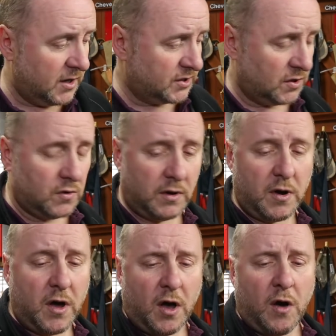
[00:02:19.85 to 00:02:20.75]
So
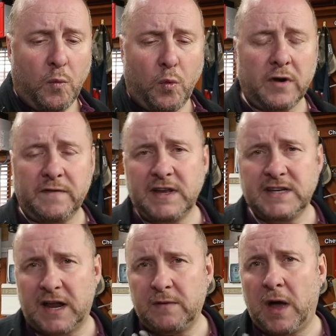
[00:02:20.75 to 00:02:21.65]
what have I
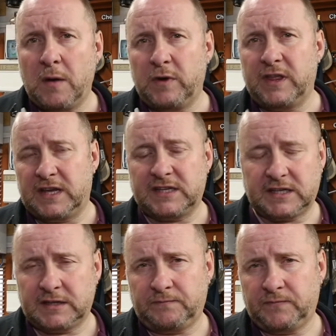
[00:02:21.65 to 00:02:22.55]
done with this?